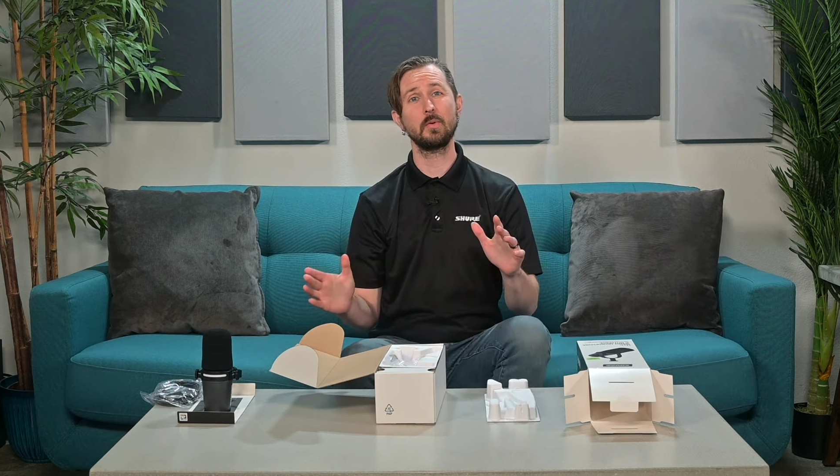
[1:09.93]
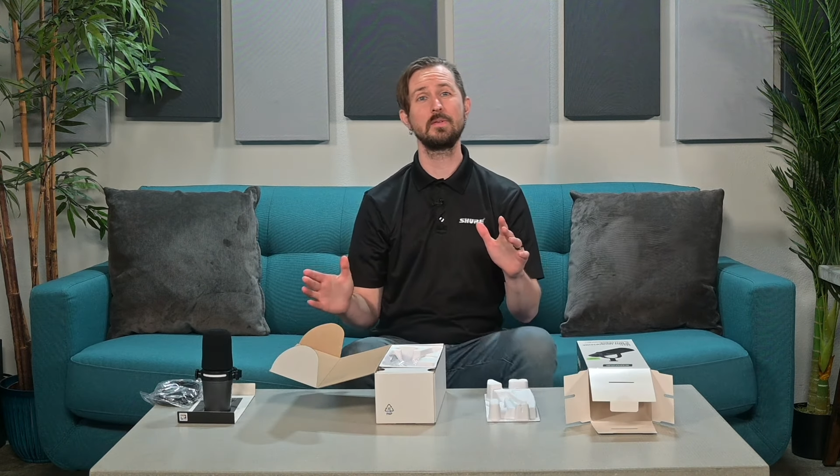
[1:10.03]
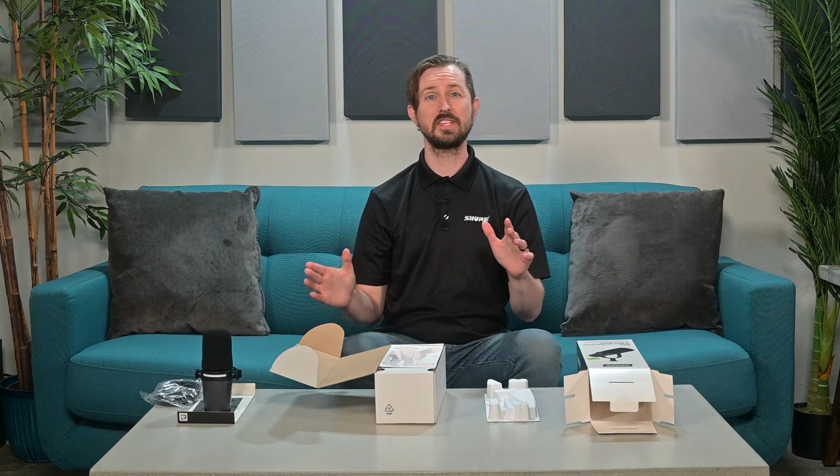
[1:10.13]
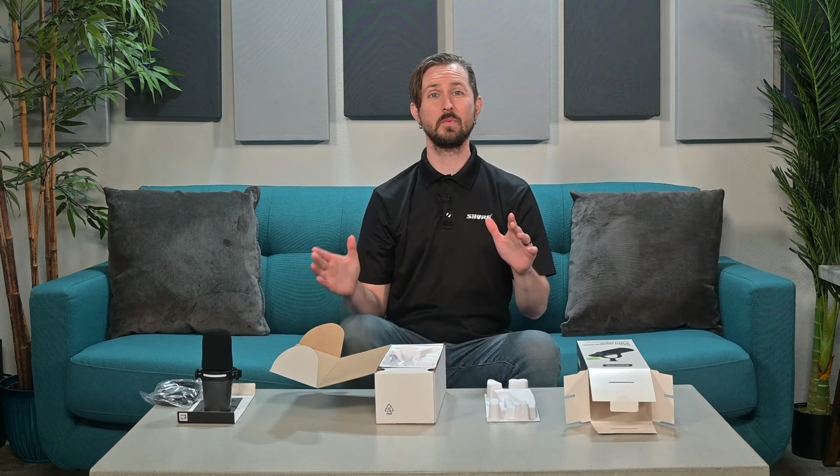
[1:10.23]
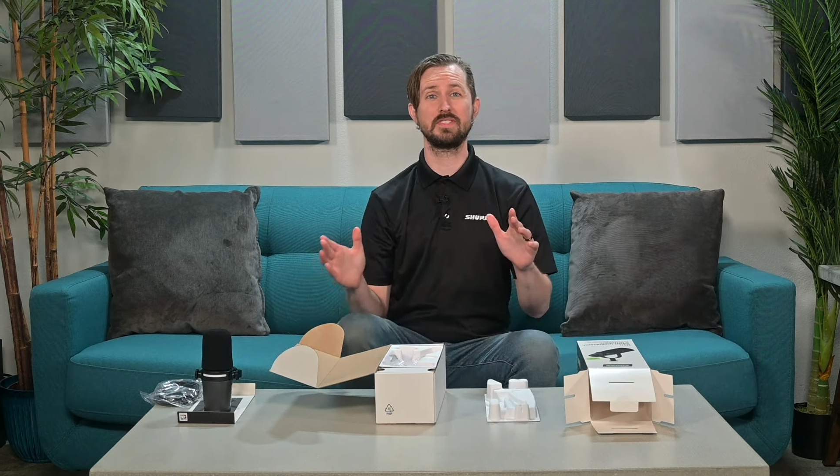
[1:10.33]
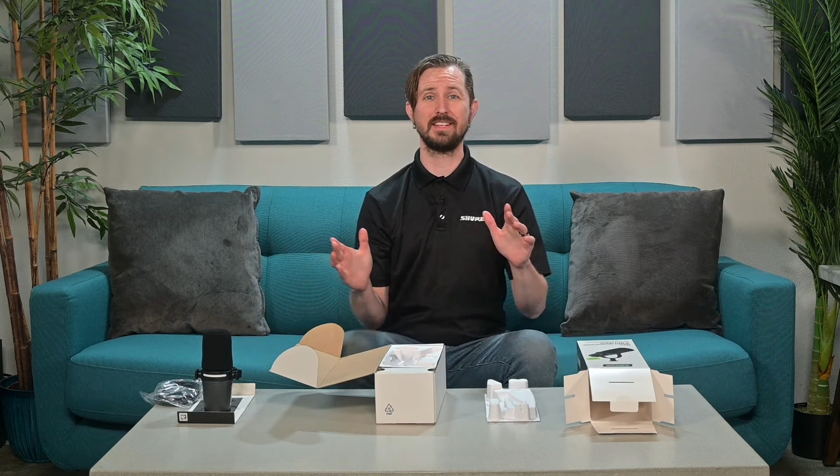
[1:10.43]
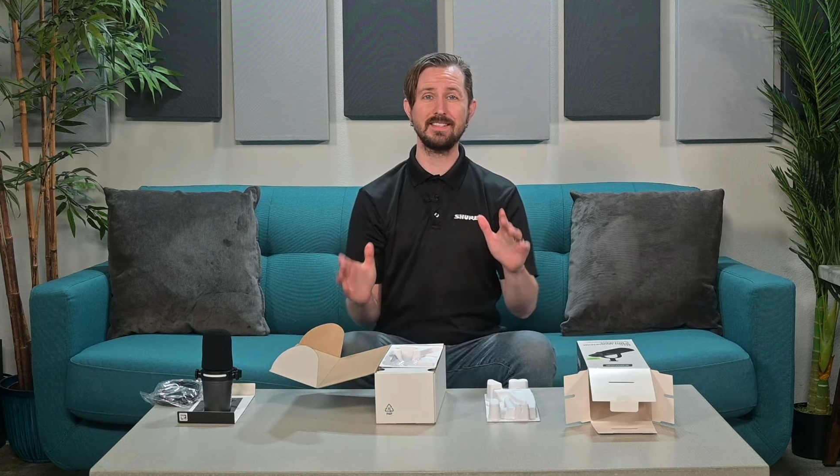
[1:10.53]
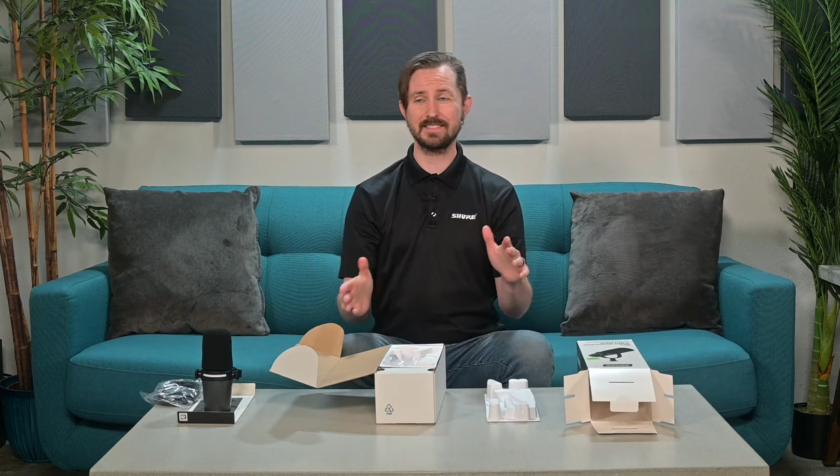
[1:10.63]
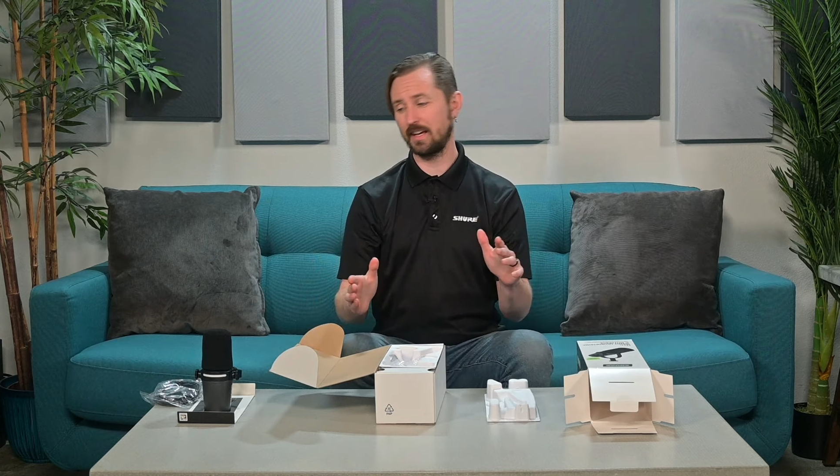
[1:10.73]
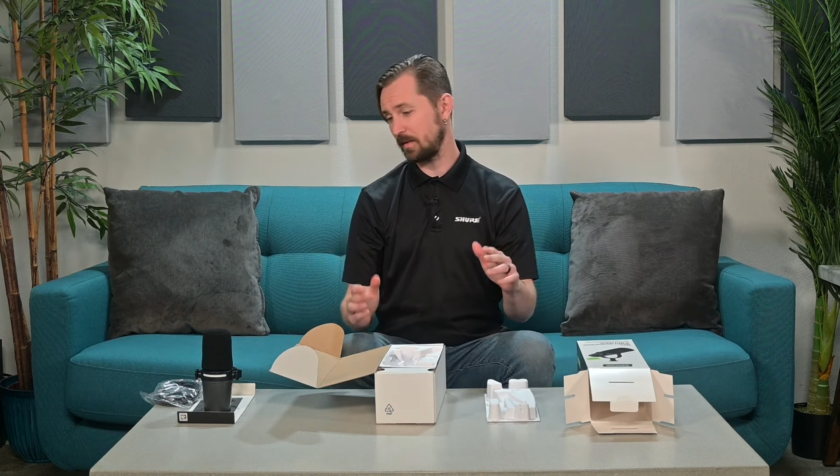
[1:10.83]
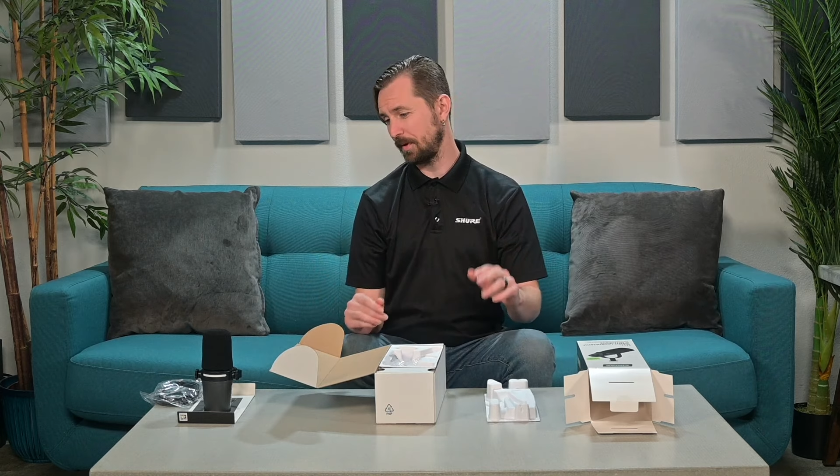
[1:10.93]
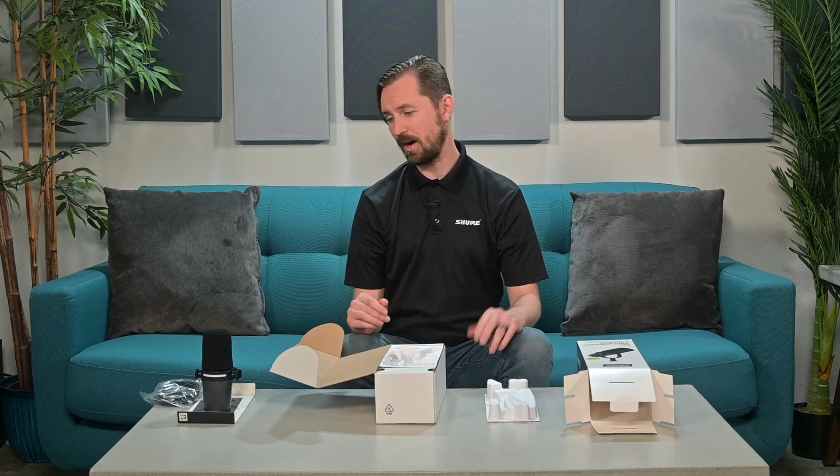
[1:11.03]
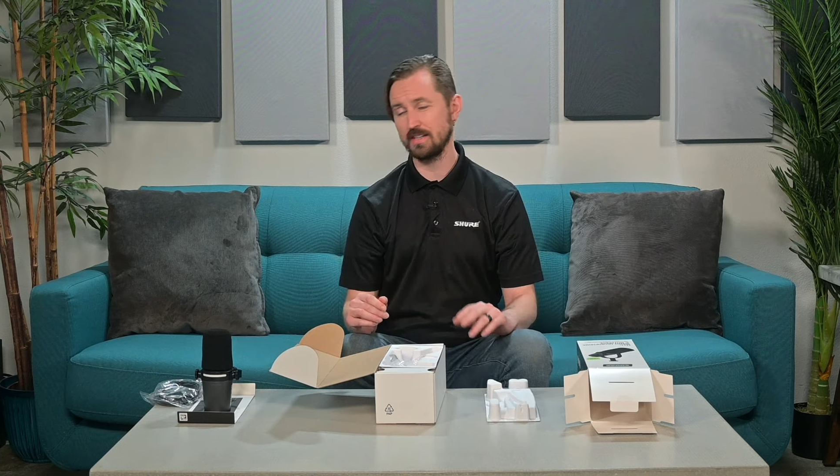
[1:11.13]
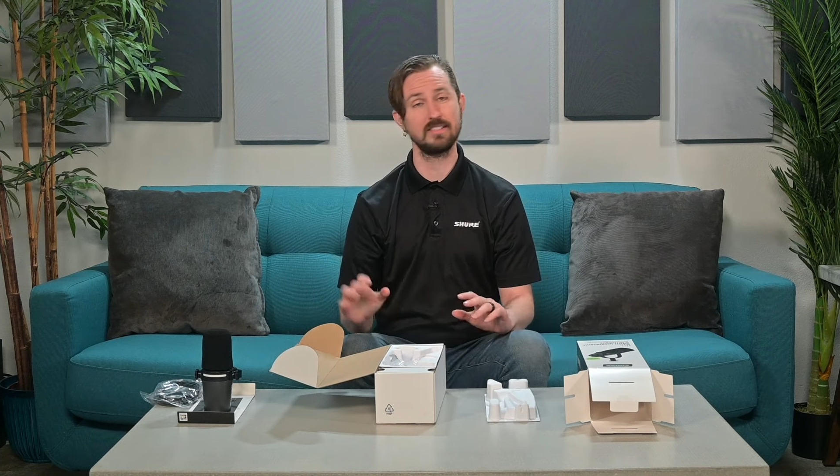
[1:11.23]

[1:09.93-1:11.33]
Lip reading: that we've seen what's inside the box,